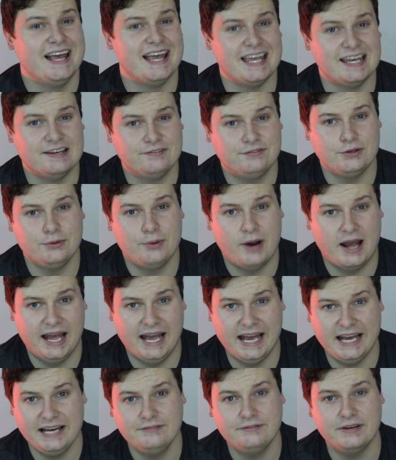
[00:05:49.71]
If you
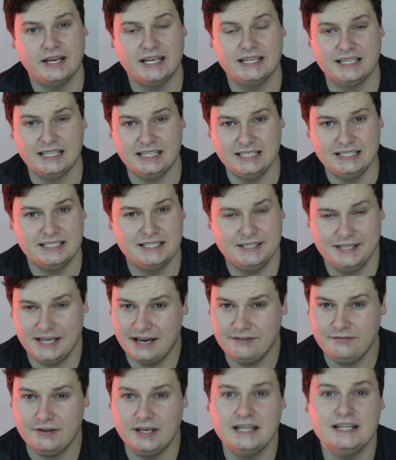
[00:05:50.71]
have an
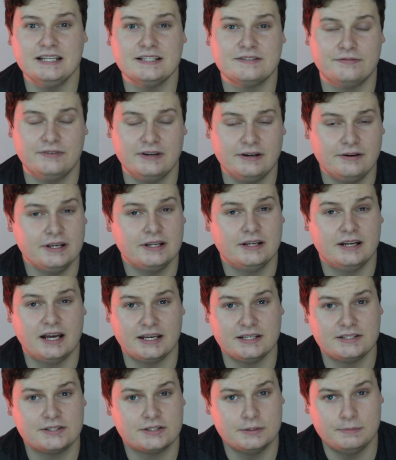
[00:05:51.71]
ETF, it is very
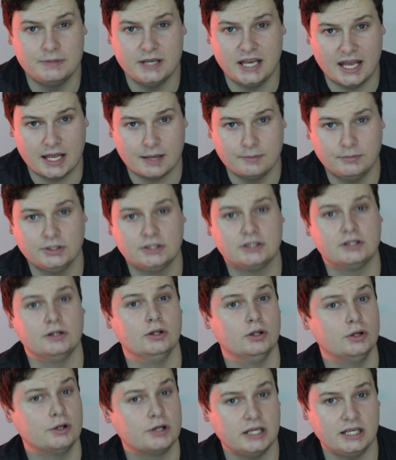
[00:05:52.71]
nice to be able to
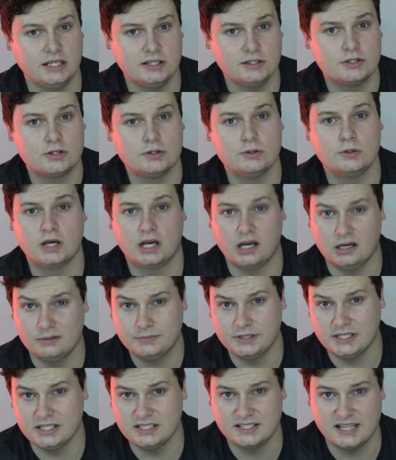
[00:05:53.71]
look into the
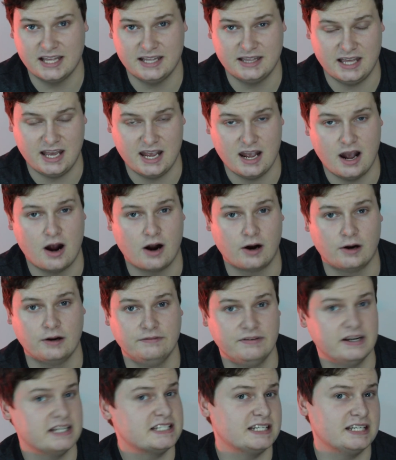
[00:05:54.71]
companies that they are
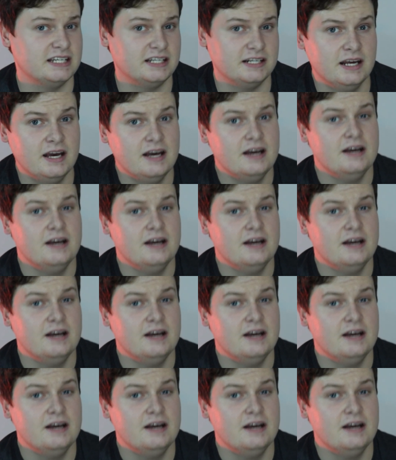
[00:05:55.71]
investing in,